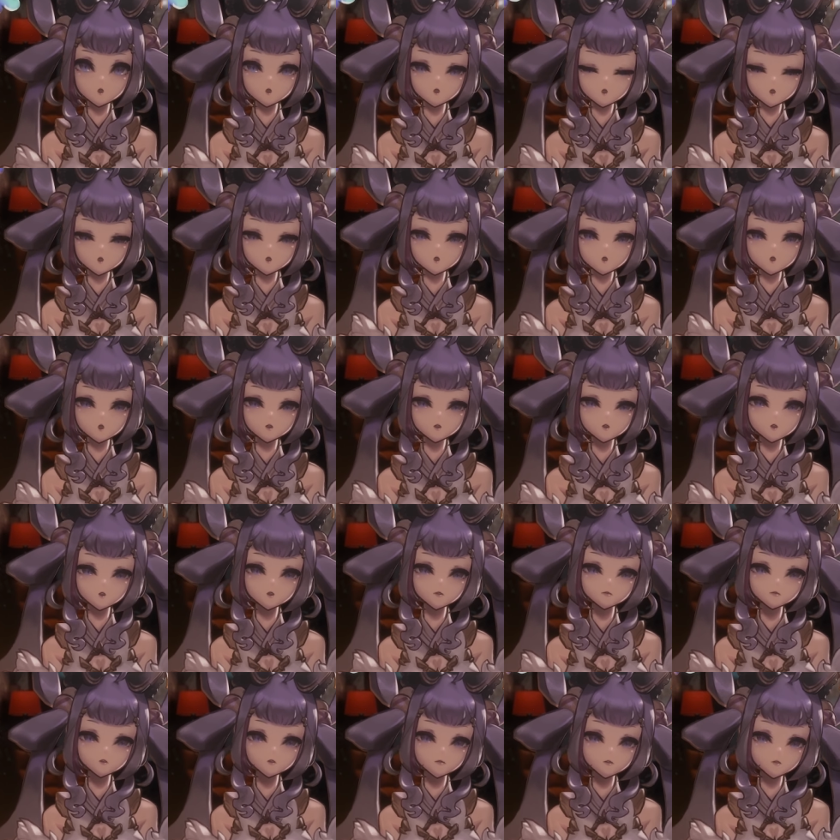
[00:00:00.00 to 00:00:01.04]
If you
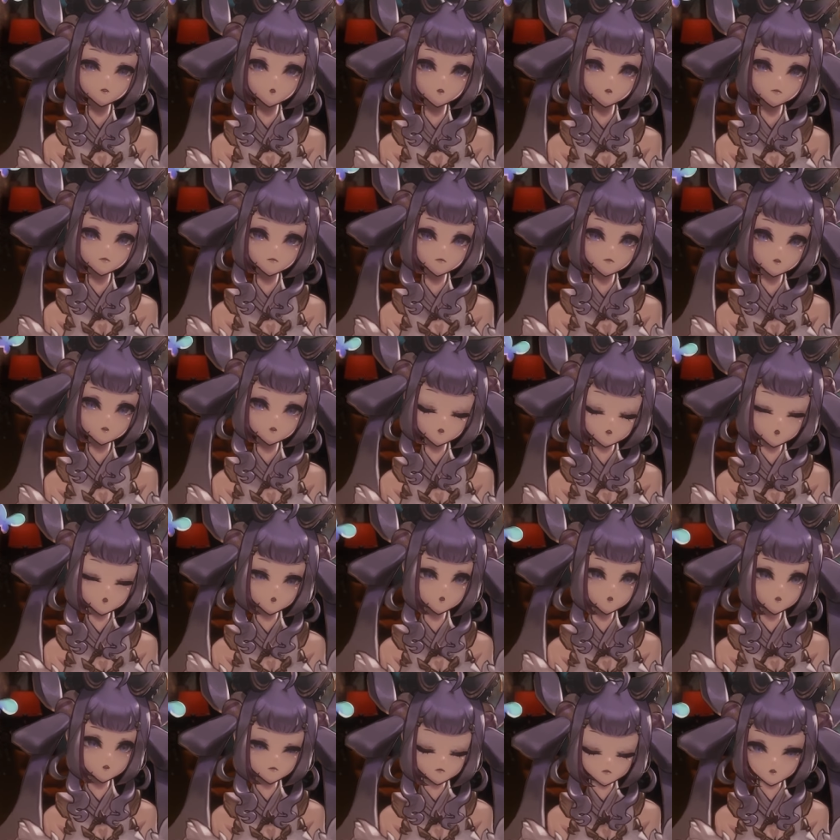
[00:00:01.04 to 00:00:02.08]
refuse that
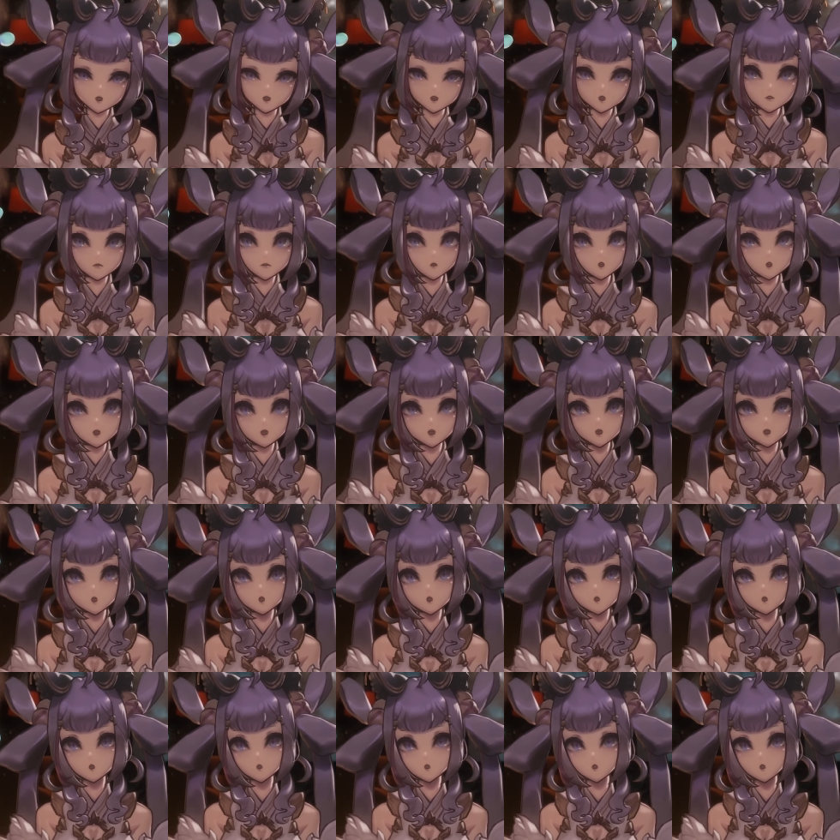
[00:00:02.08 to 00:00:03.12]
you are lonely,
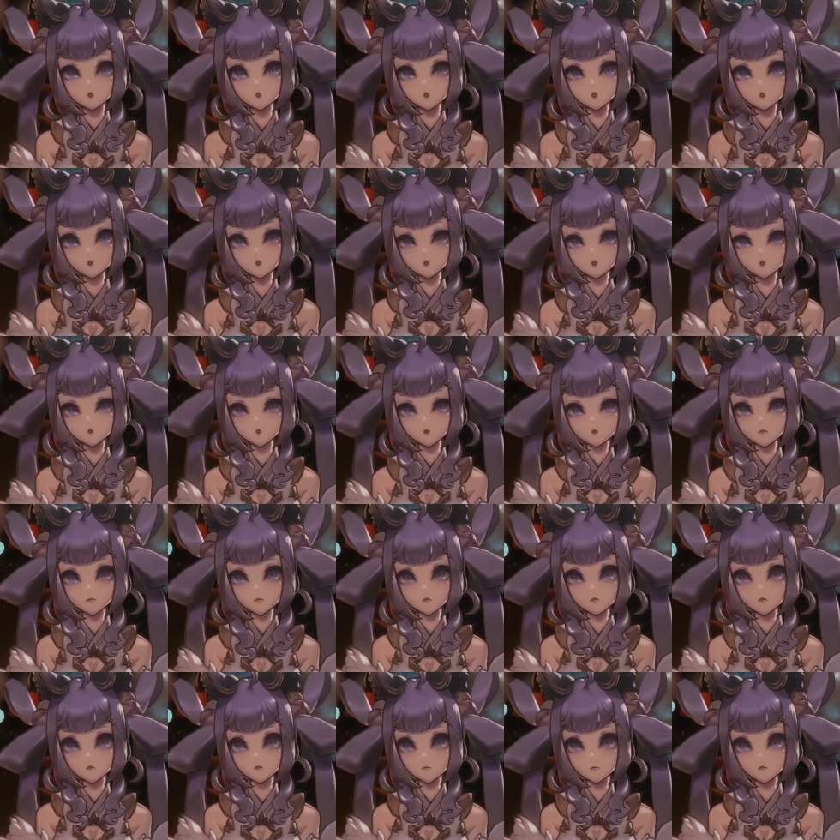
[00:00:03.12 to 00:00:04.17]
you are
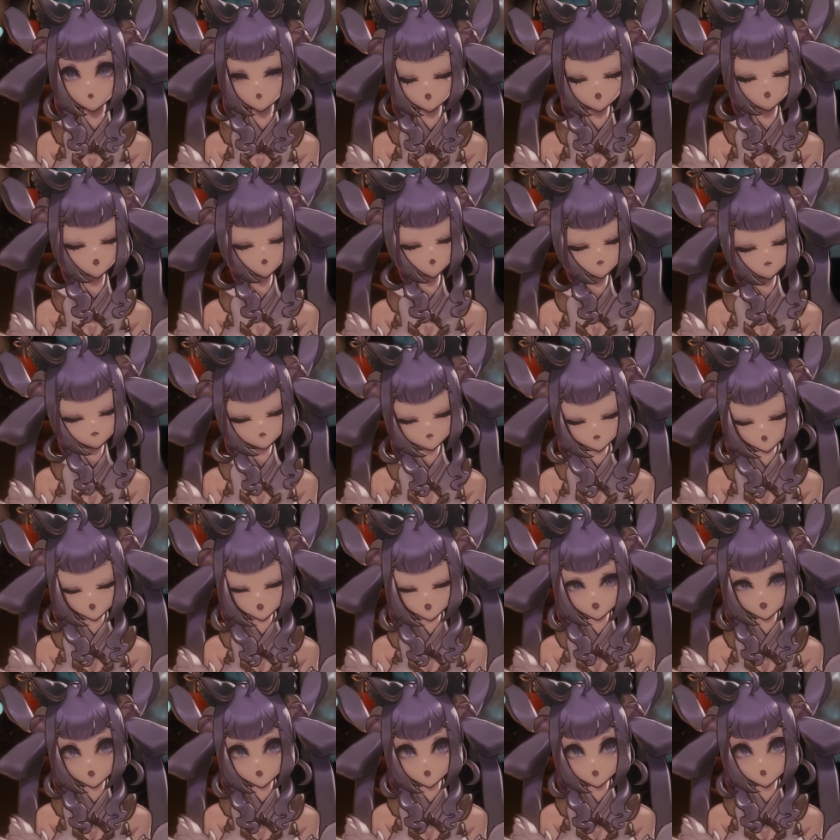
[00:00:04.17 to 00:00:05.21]
putting off your
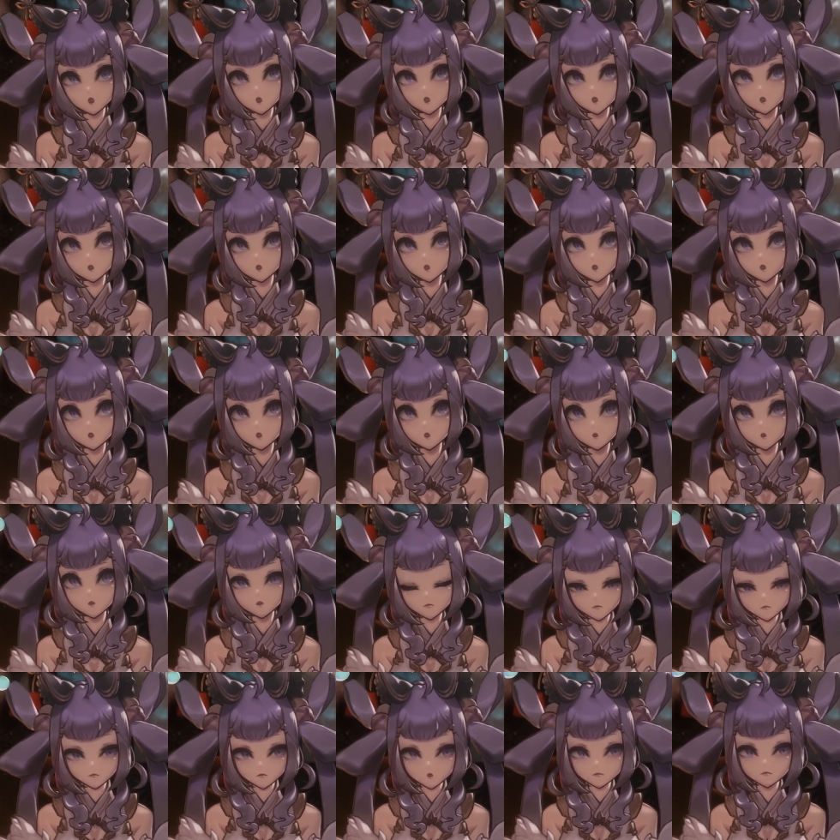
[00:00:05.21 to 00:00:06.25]
chance to do
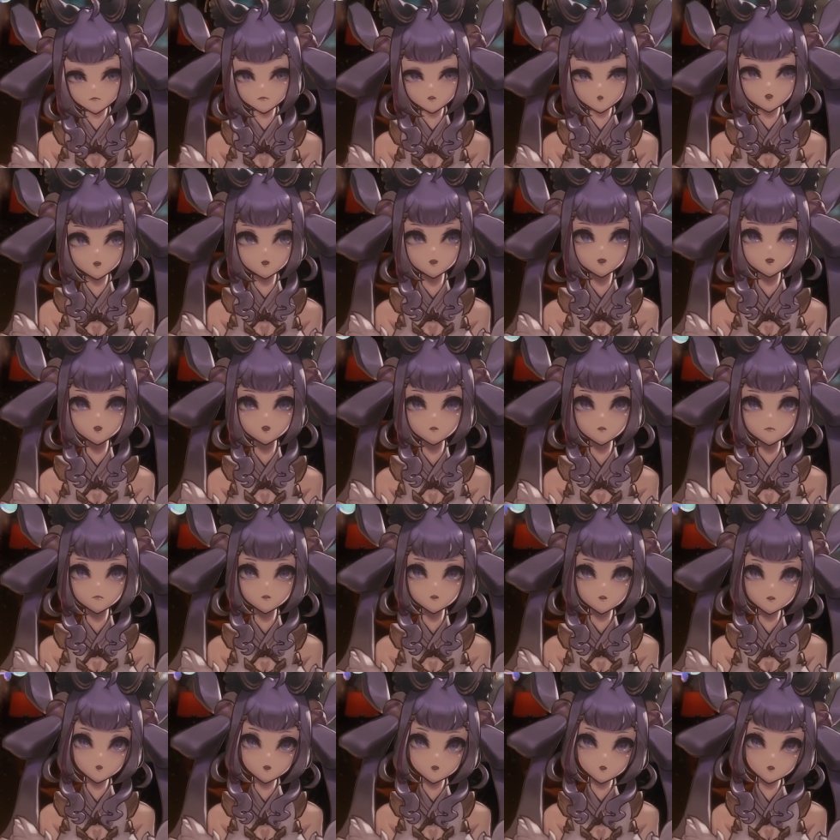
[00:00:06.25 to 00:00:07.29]
something about
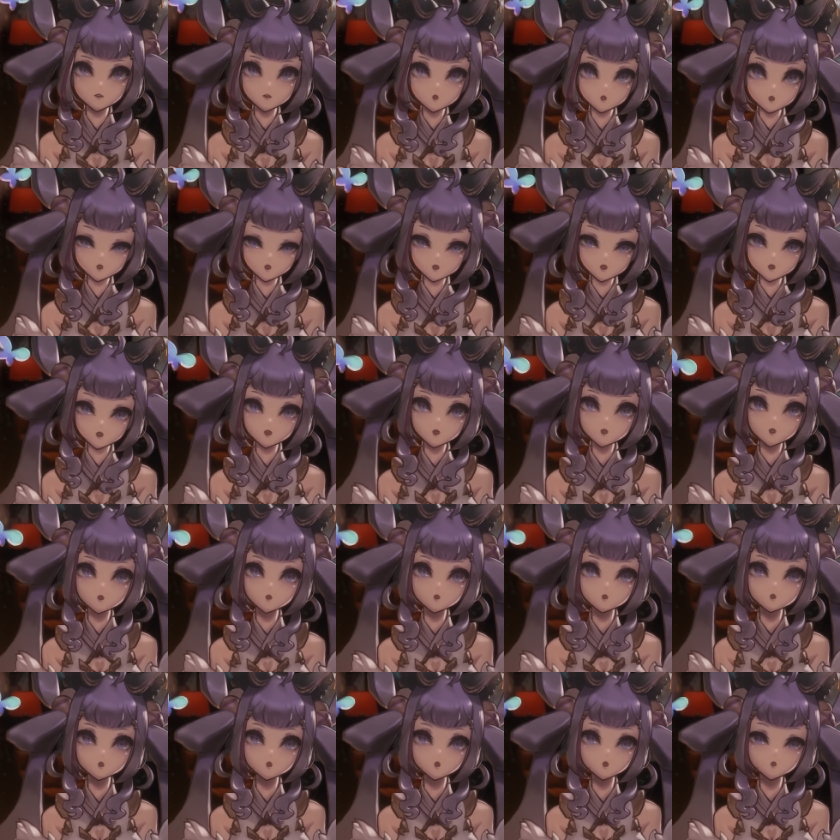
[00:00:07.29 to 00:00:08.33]
that feeling,
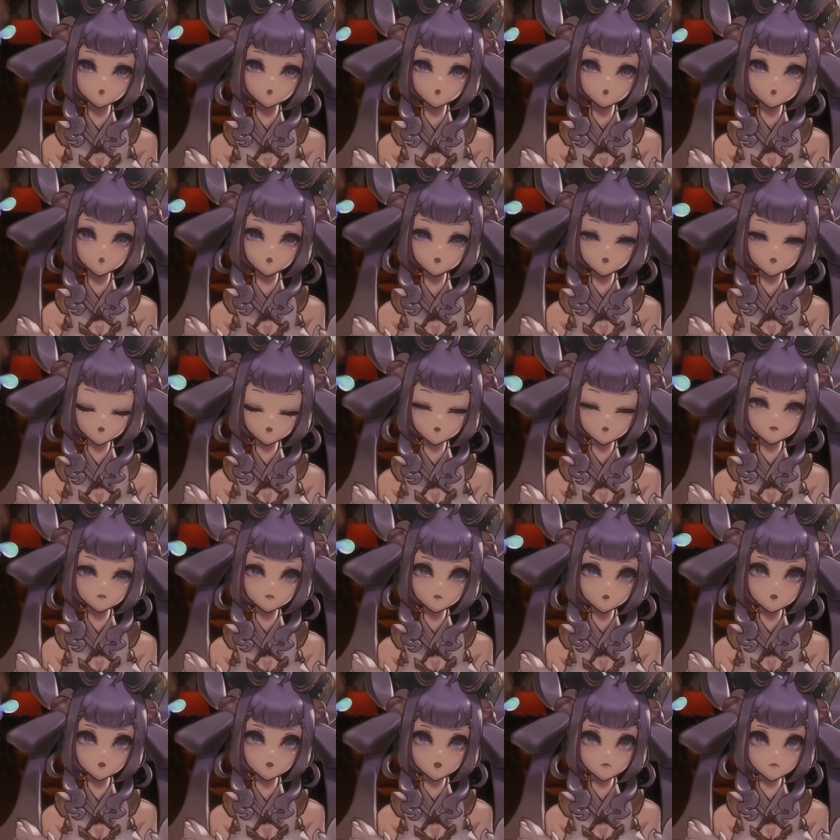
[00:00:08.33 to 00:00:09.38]
to
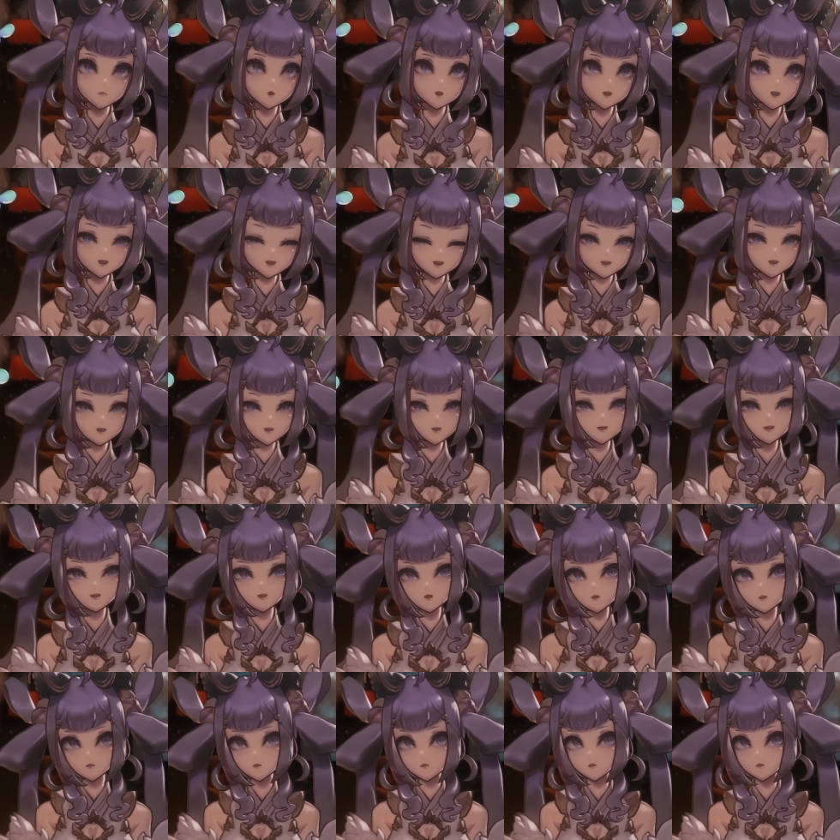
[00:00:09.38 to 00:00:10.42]
remedy your
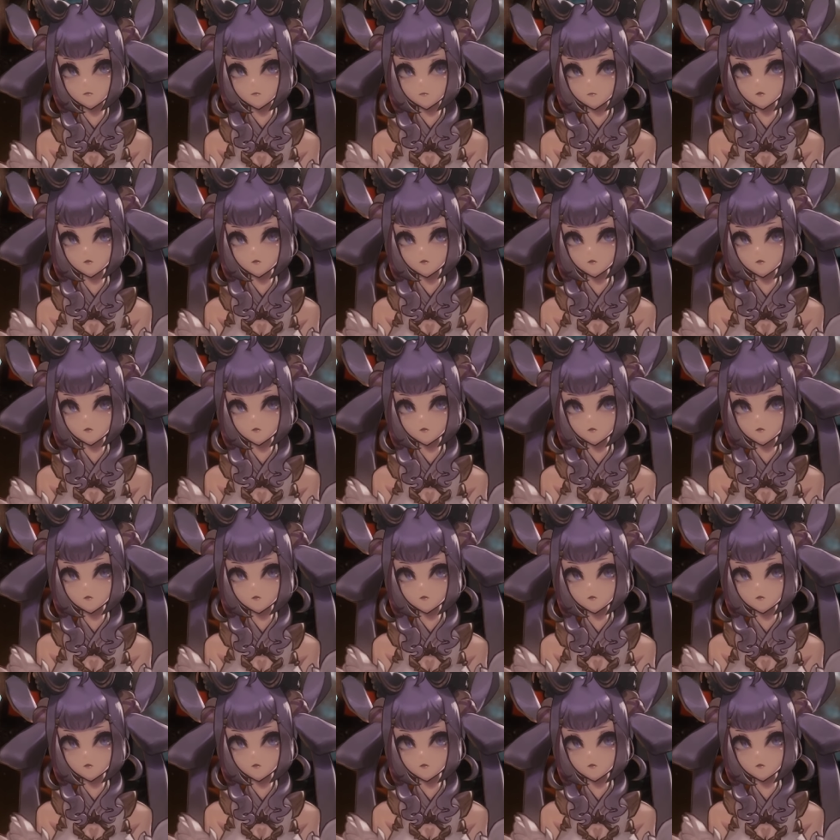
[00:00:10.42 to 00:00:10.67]
own